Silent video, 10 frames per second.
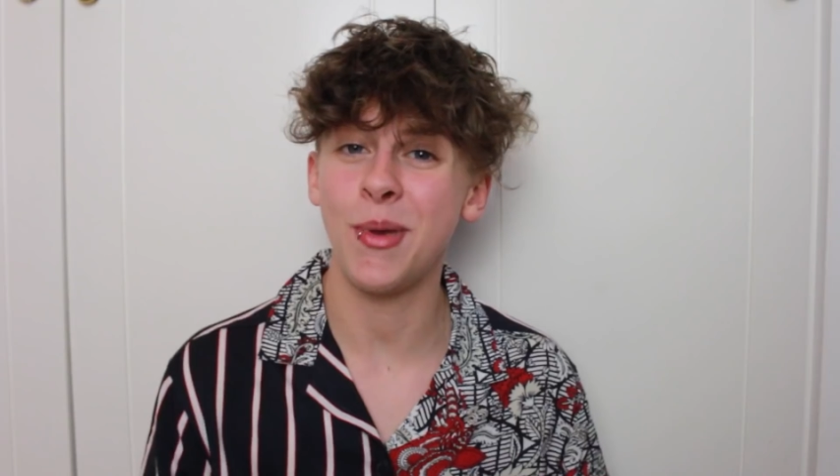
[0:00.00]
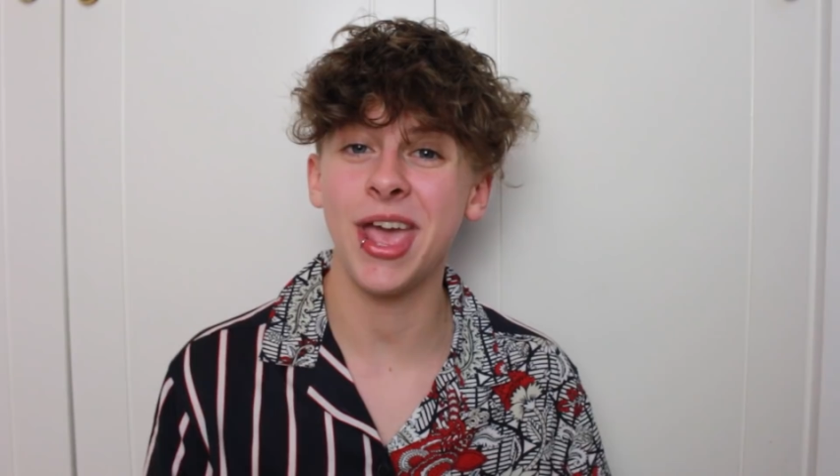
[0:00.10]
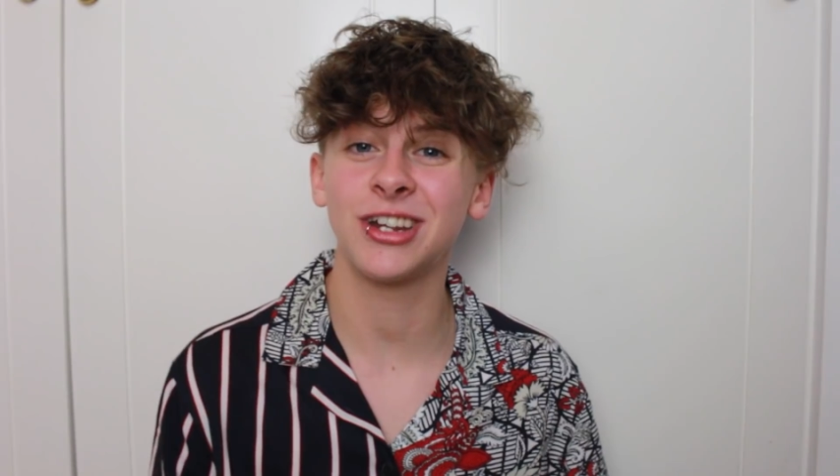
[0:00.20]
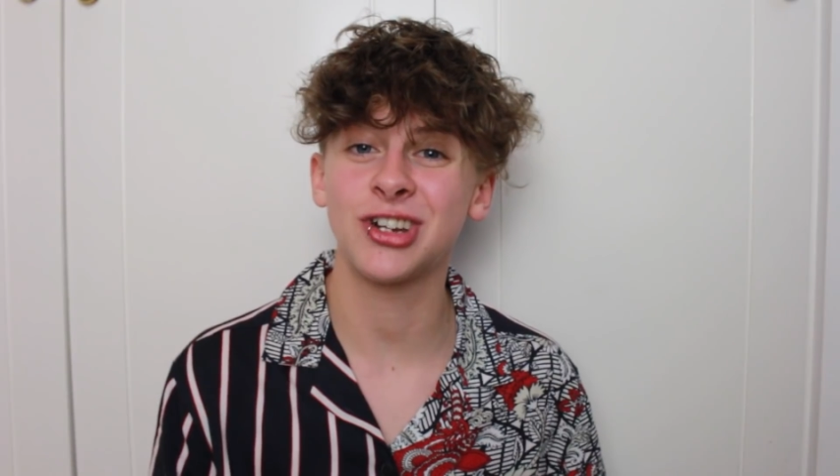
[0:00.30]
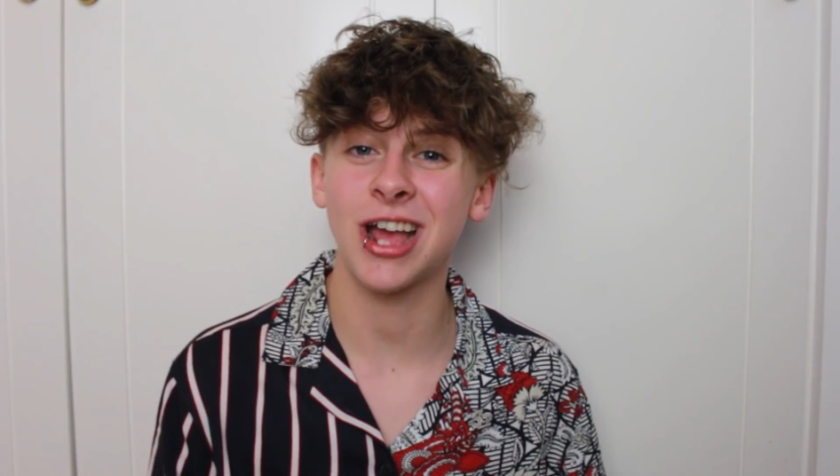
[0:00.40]

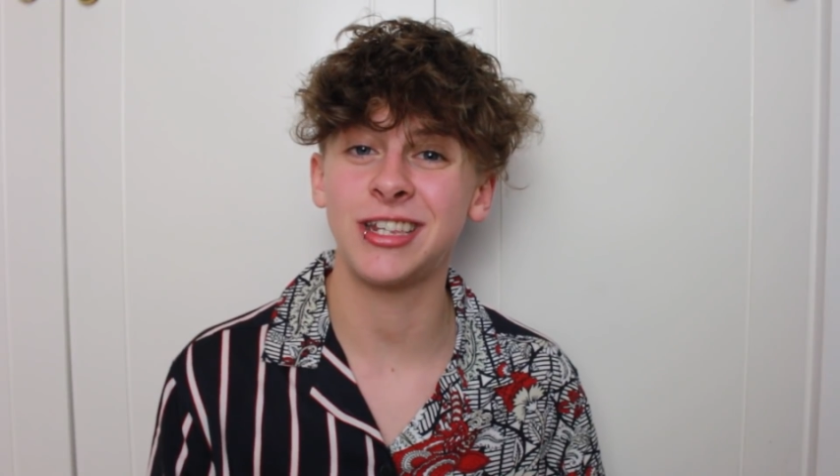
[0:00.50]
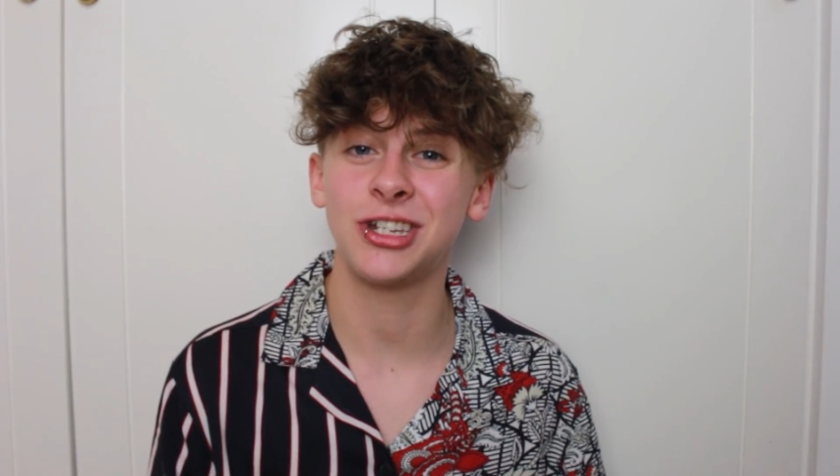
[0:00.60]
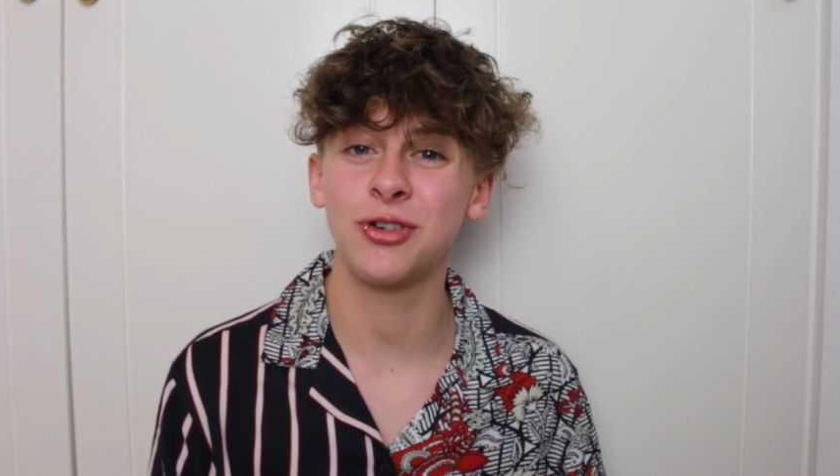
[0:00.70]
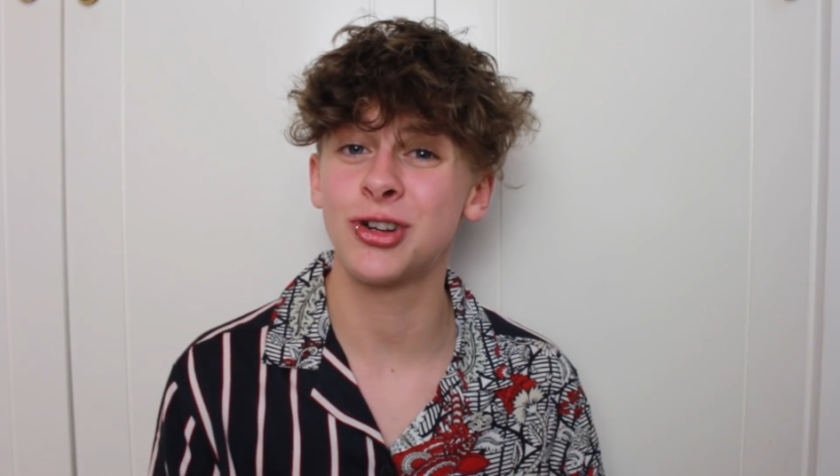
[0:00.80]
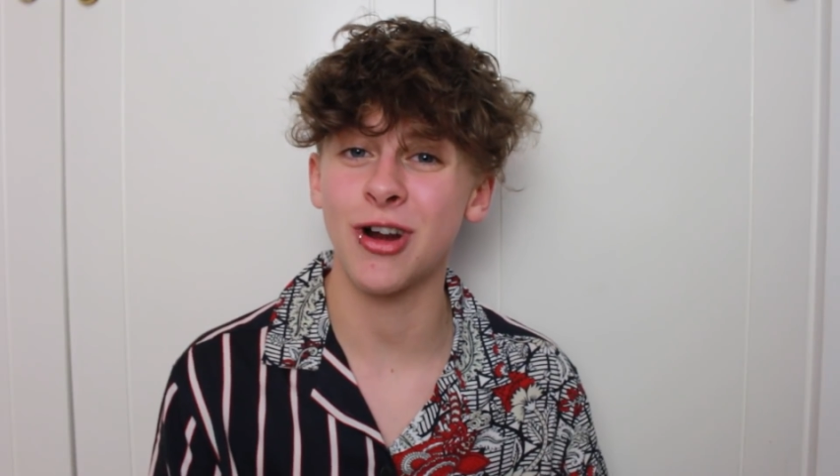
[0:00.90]
Being attracted
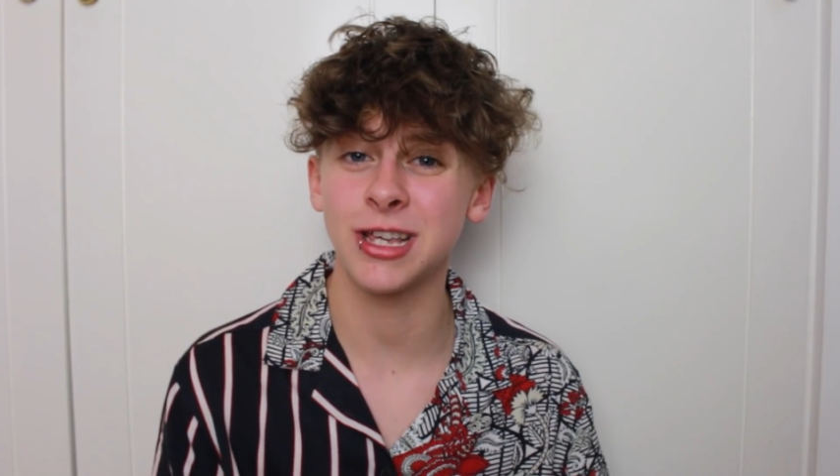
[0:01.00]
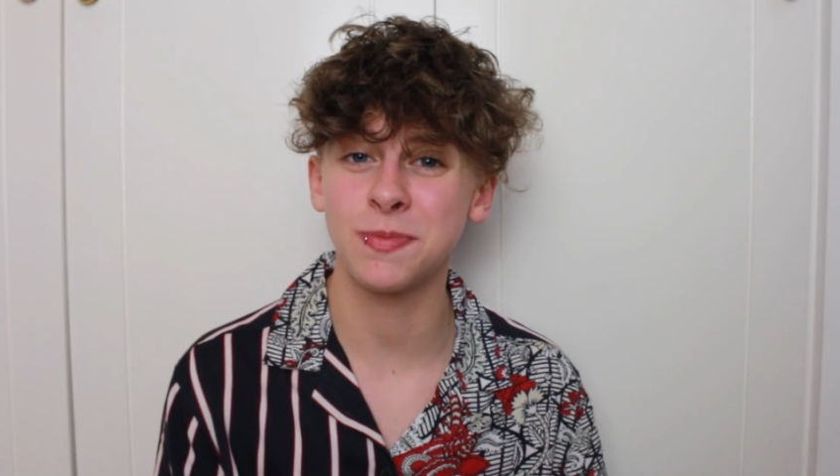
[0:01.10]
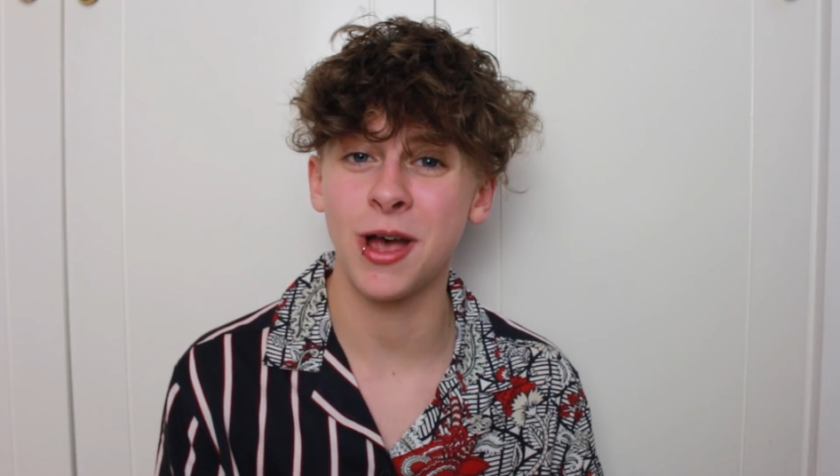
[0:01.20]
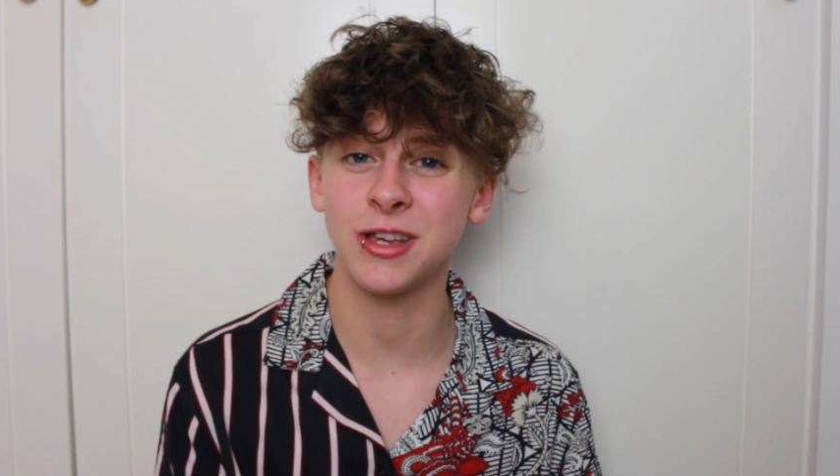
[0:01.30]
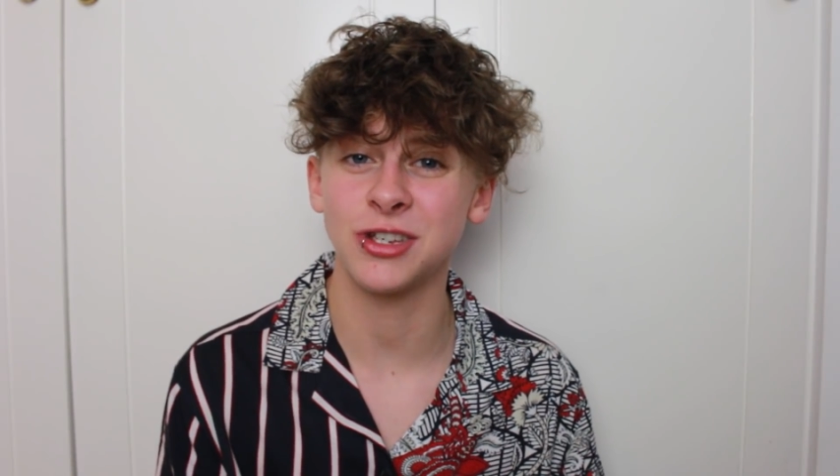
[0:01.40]
to a trans
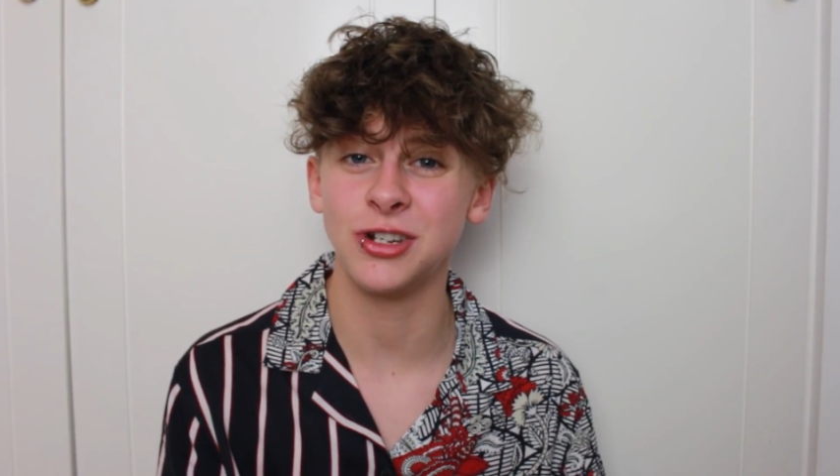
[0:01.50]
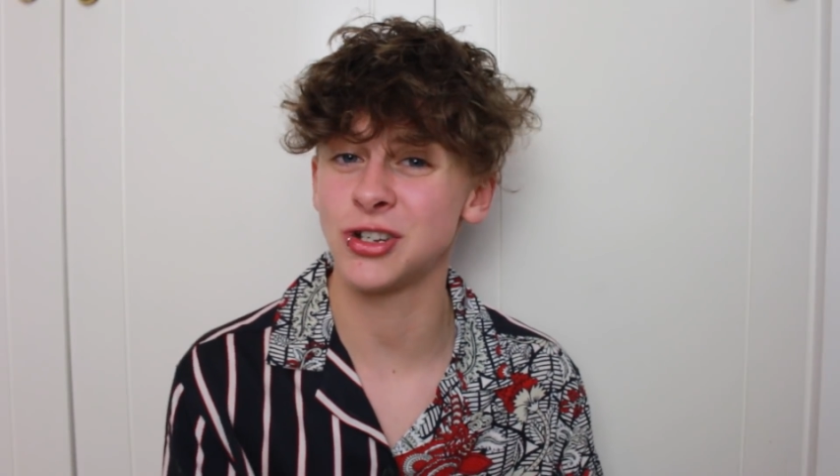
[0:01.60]
person